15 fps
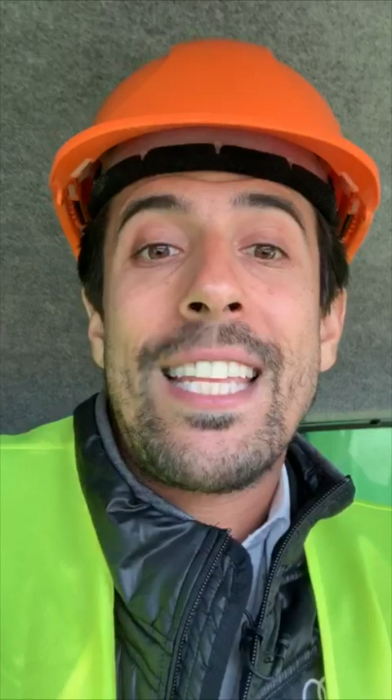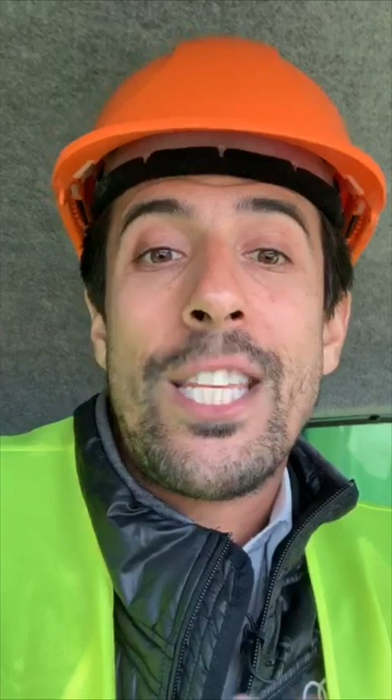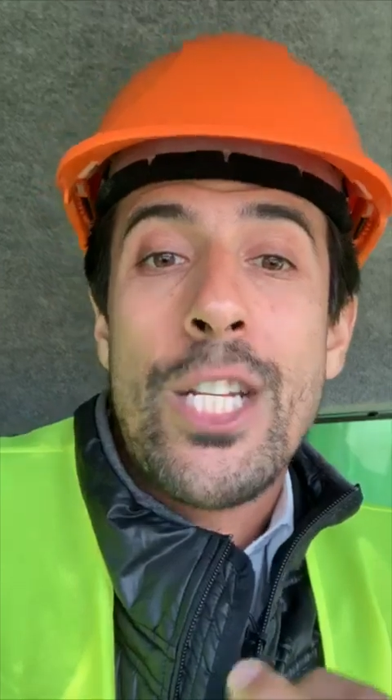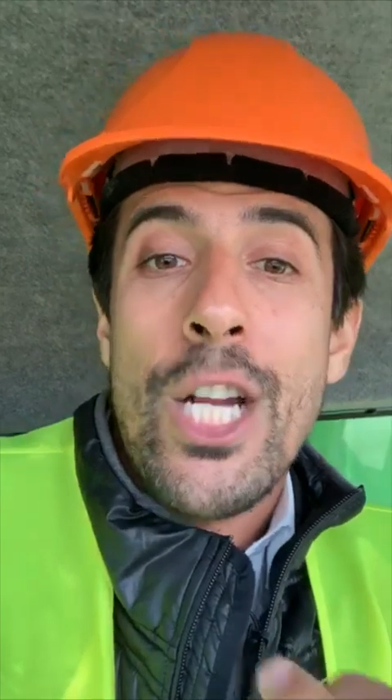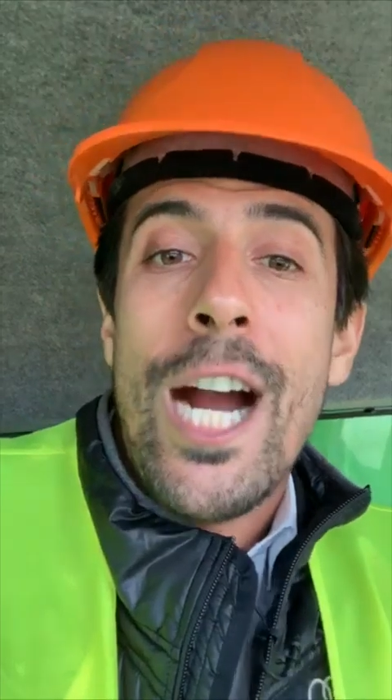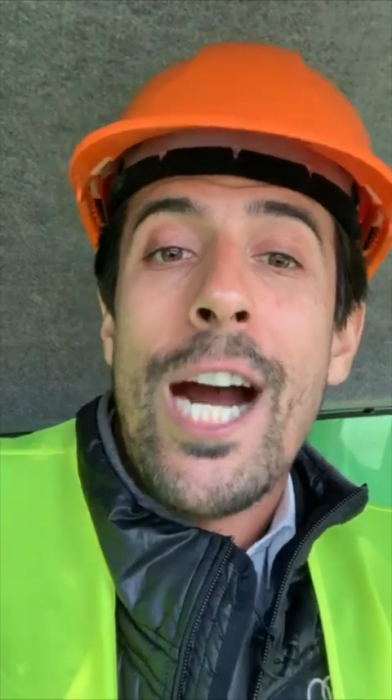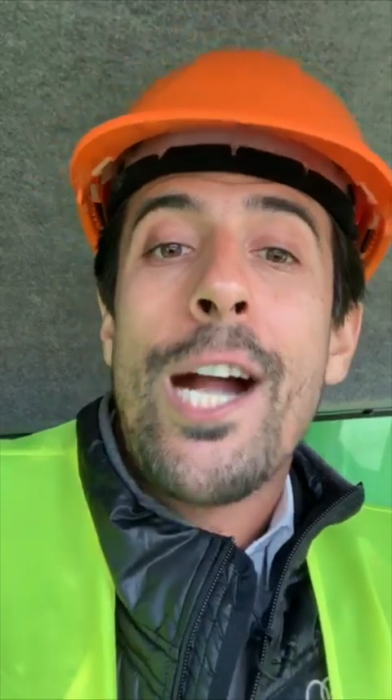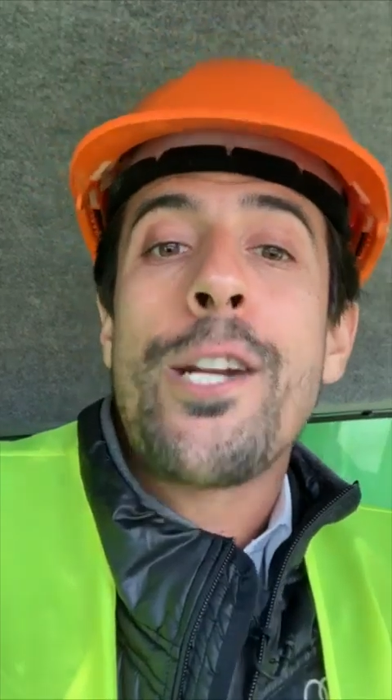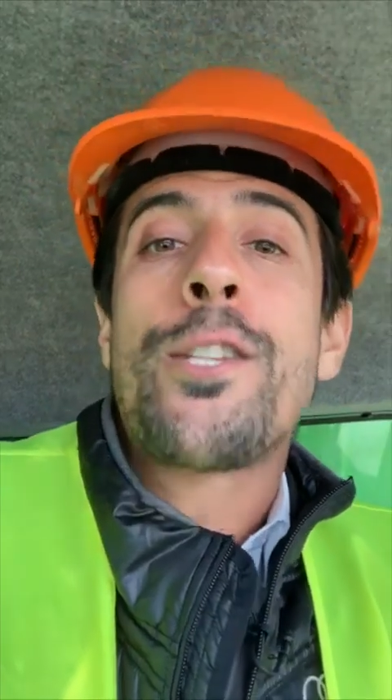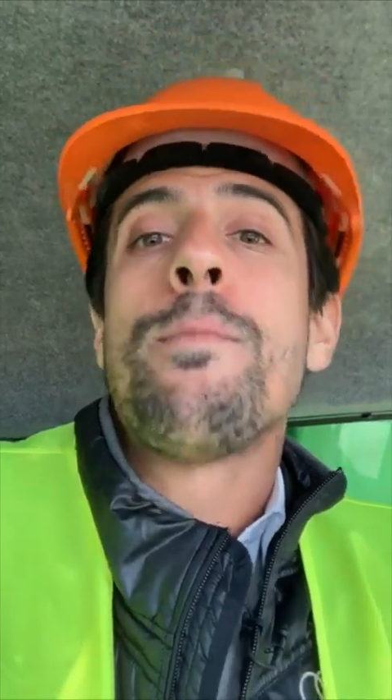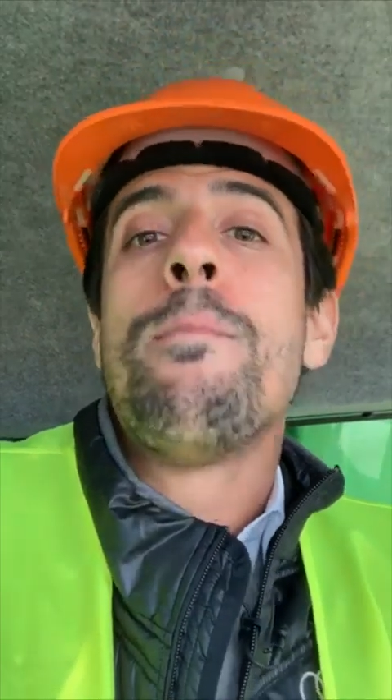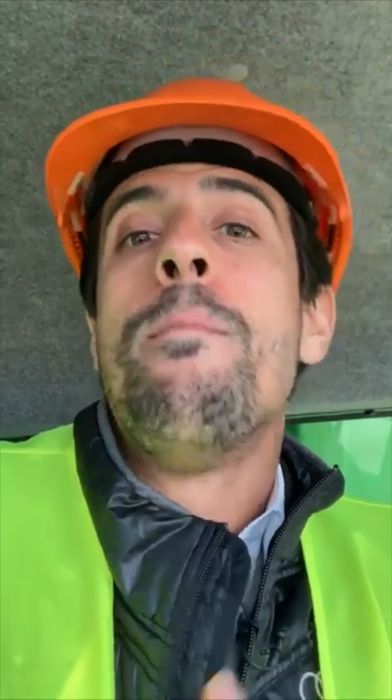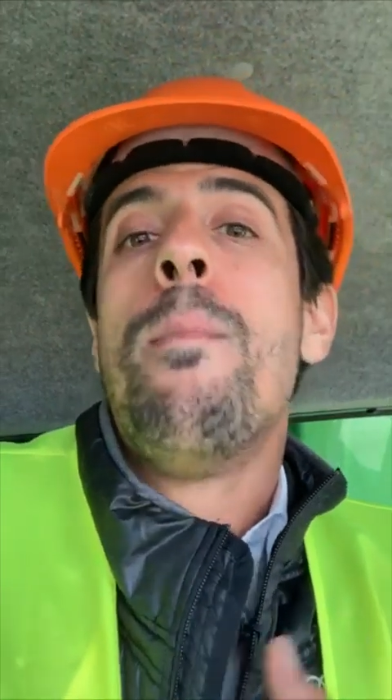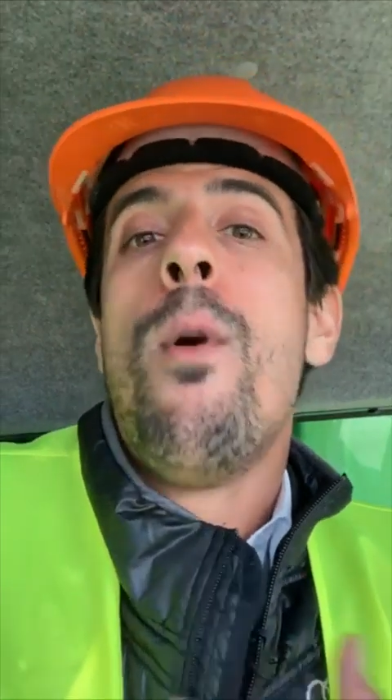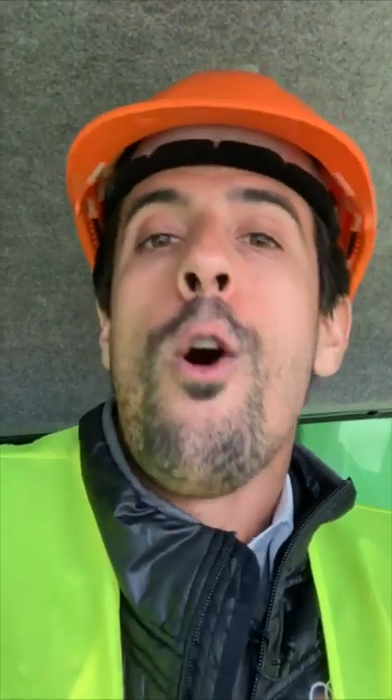charge
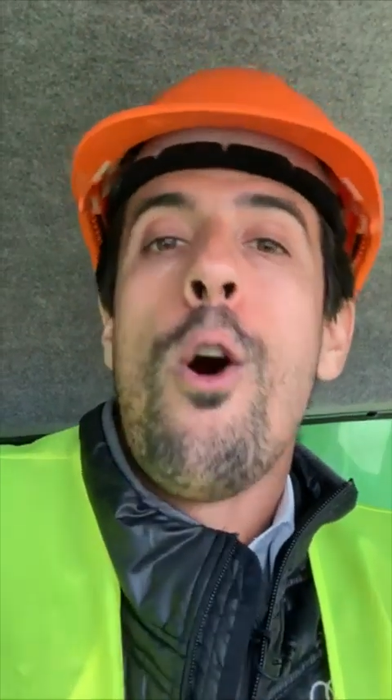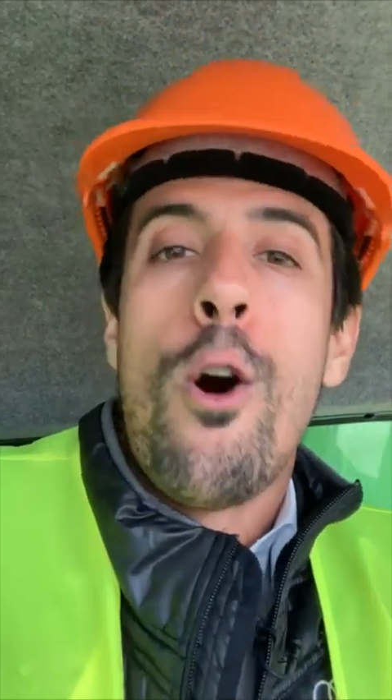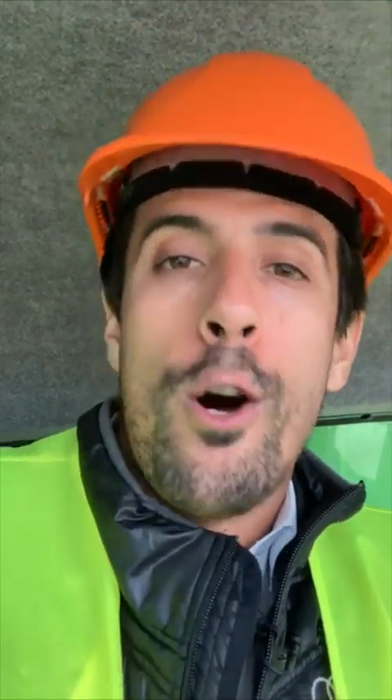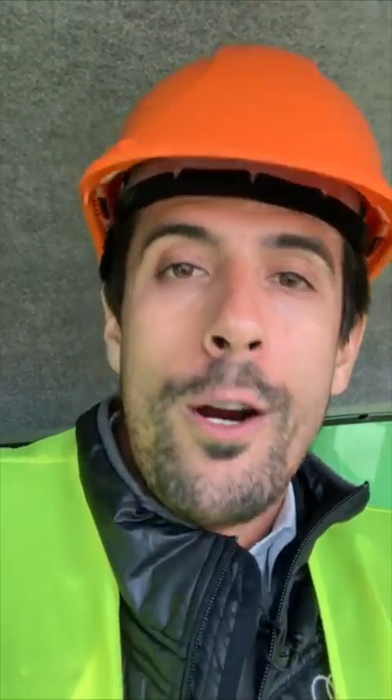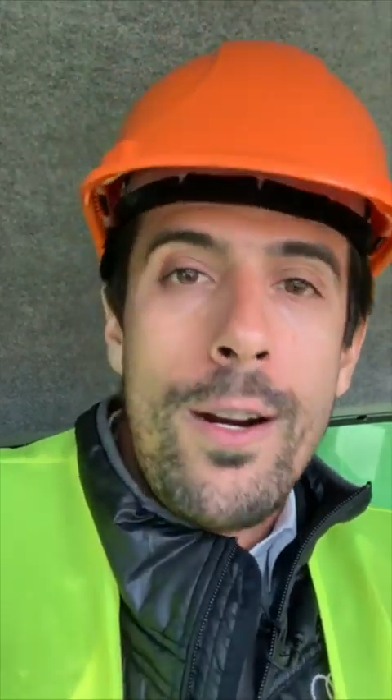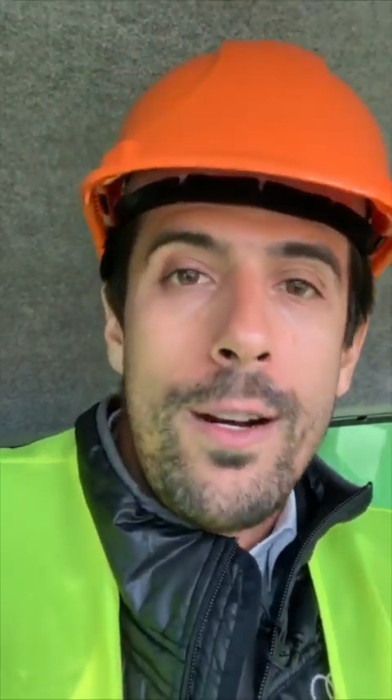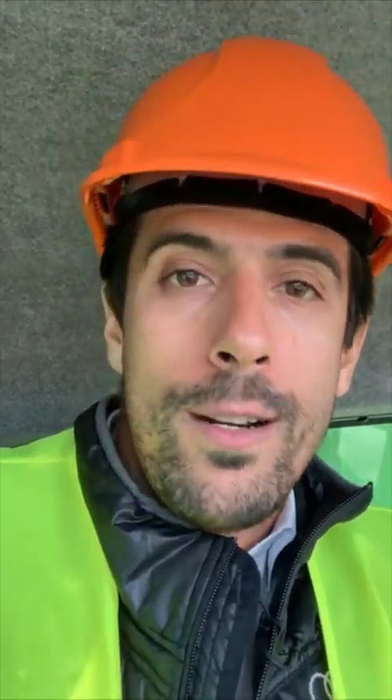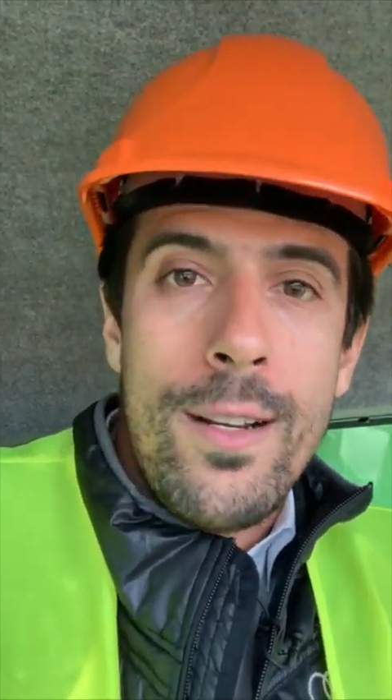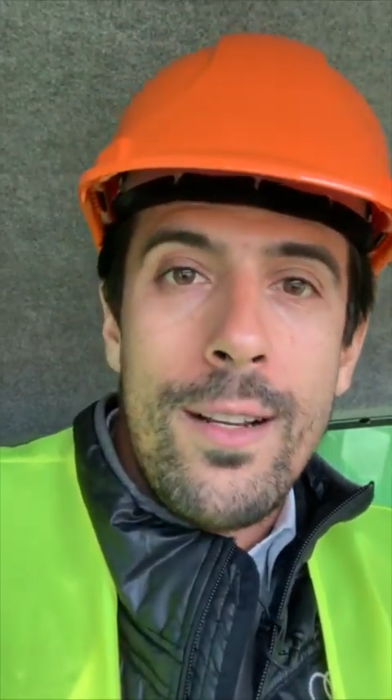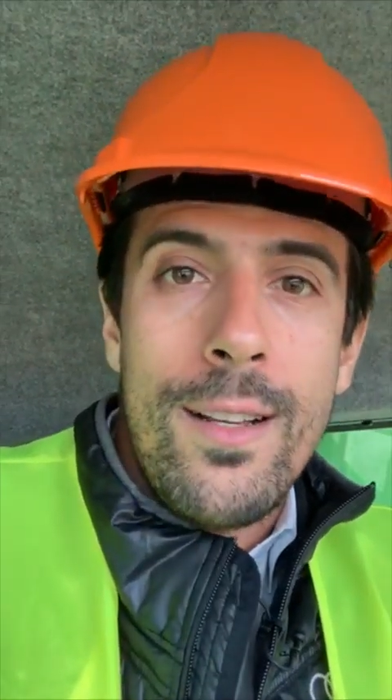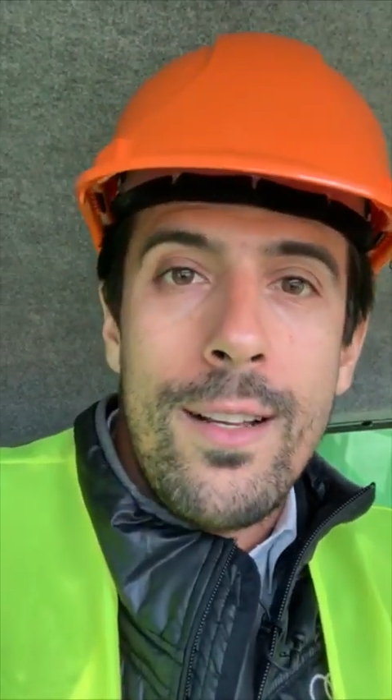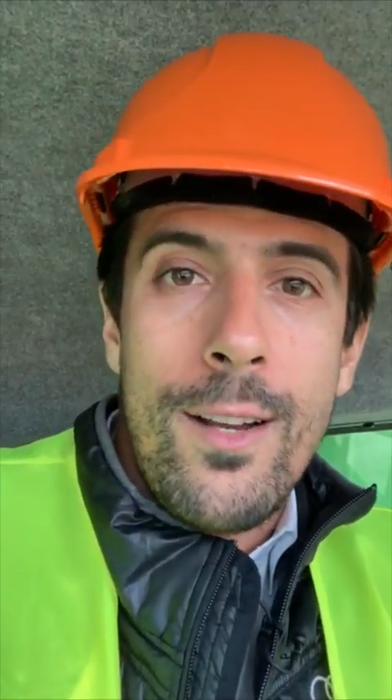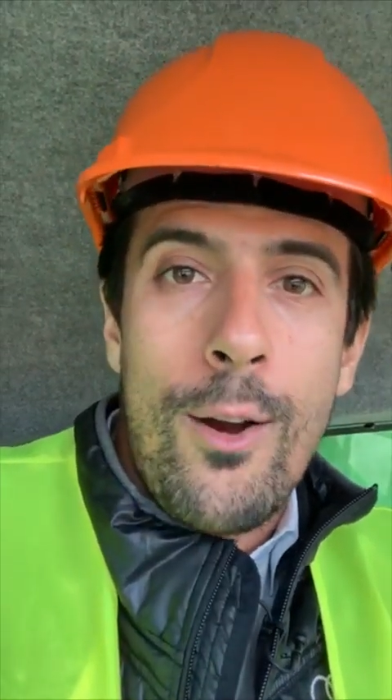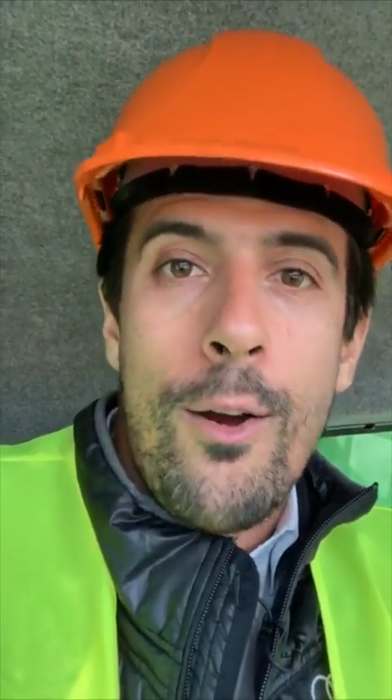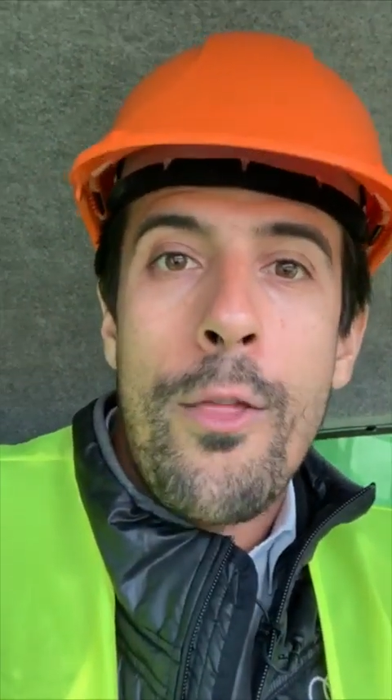more
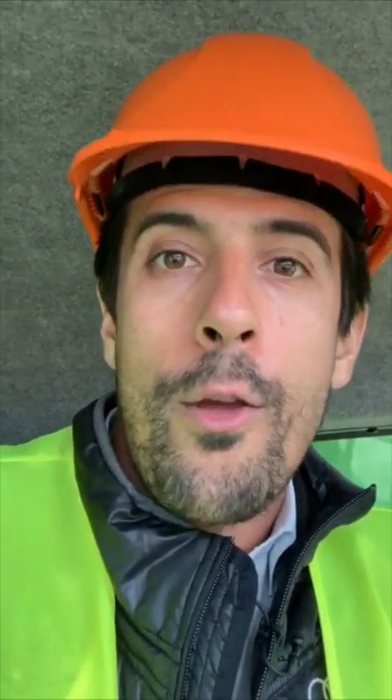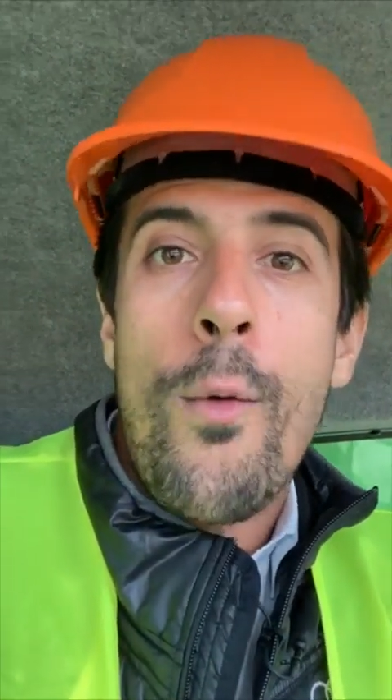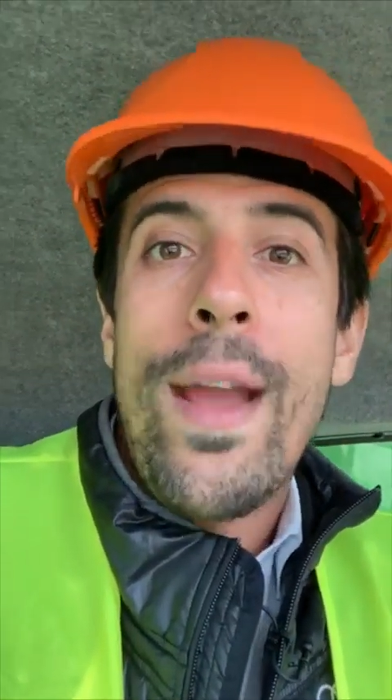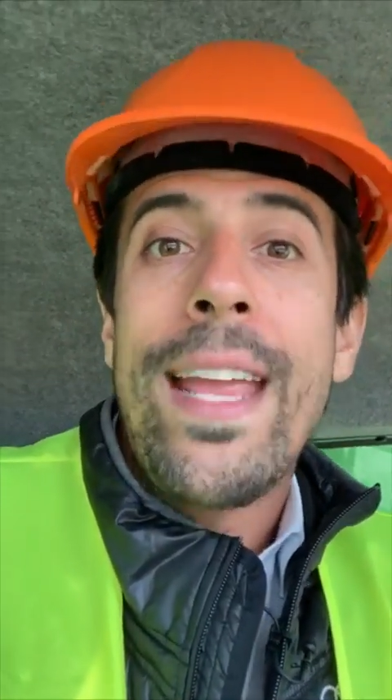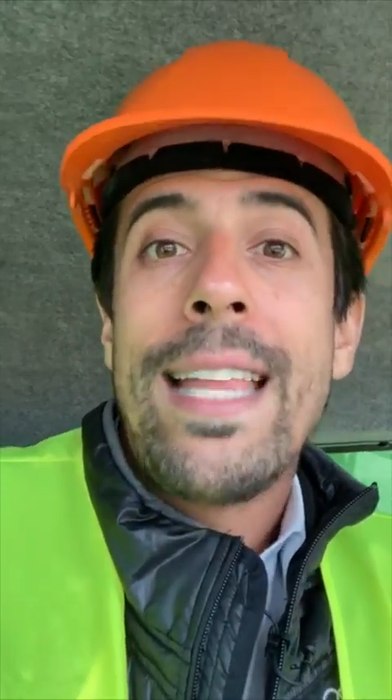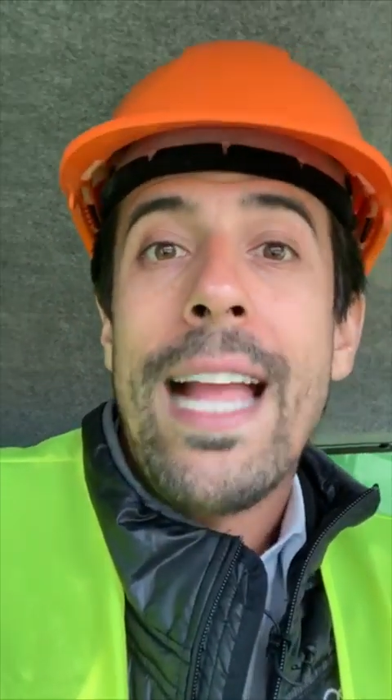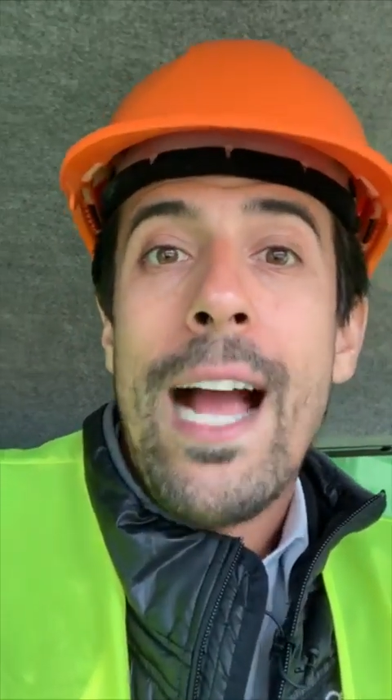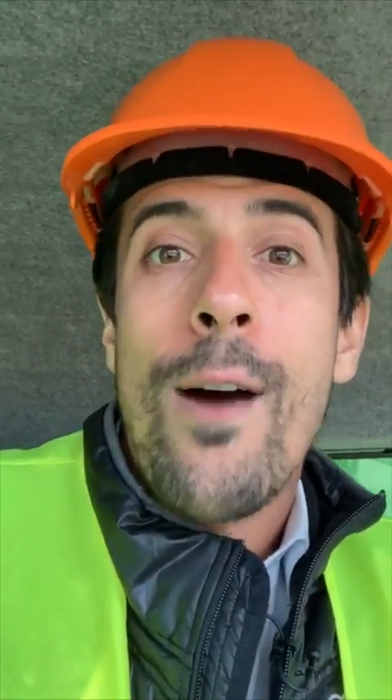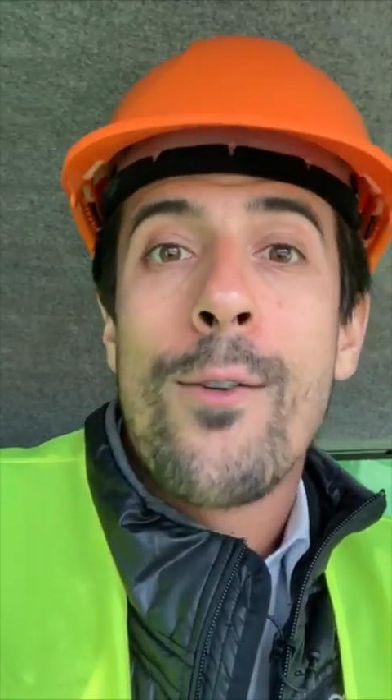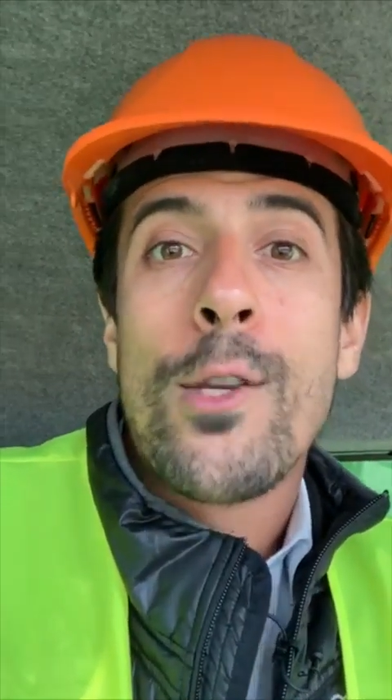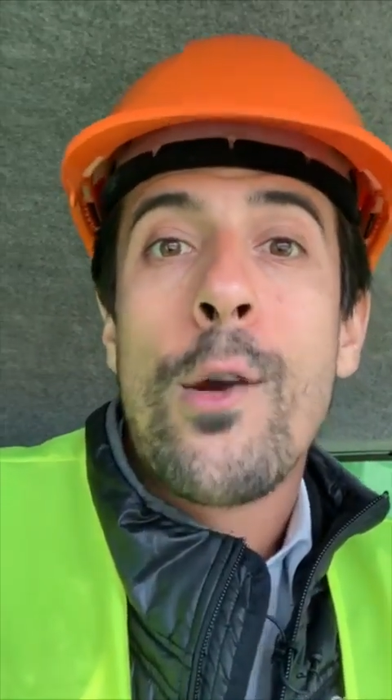on the way down.